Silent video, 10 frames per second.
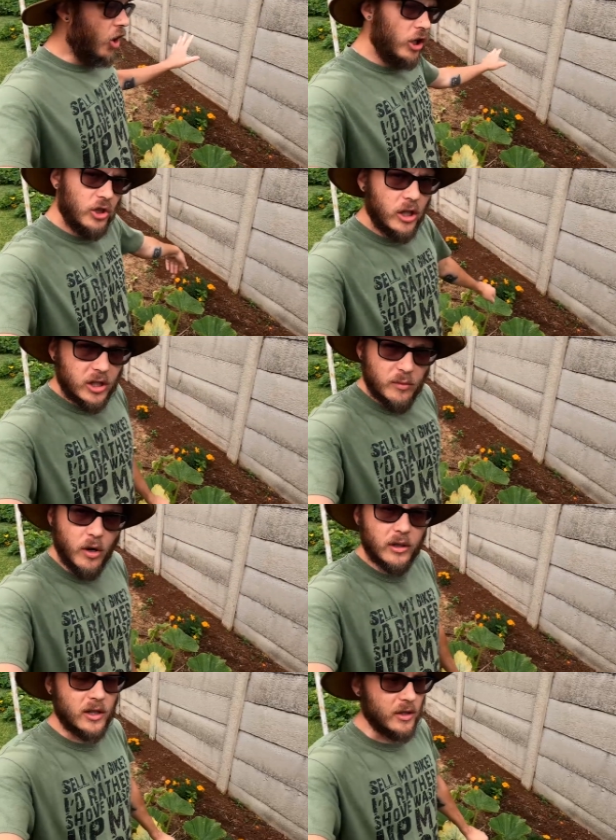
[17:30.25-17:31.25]
oxheart
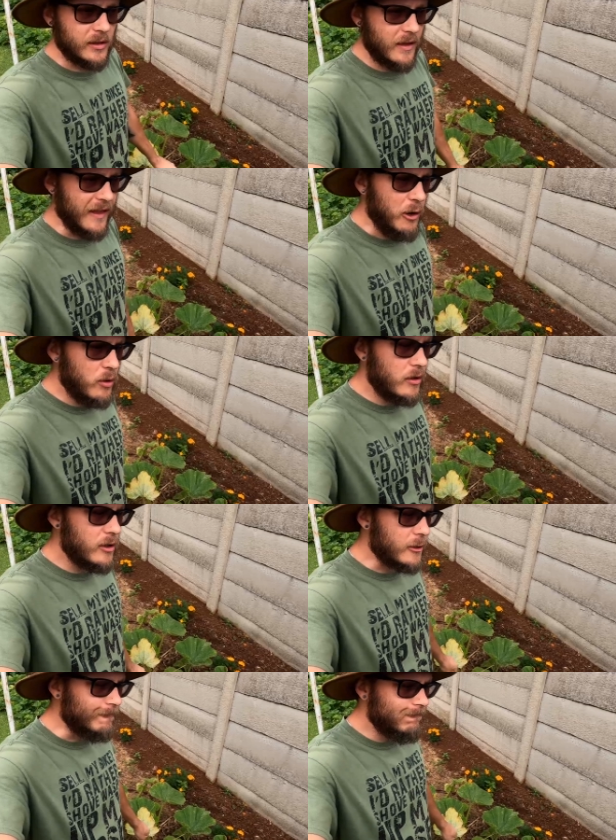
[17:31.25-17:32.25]
tomatoes, they
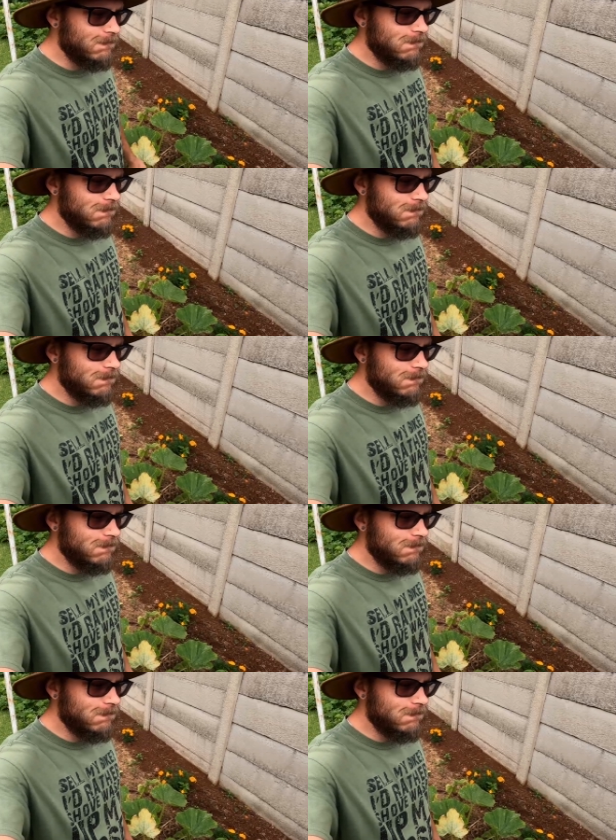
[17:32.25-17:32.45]
were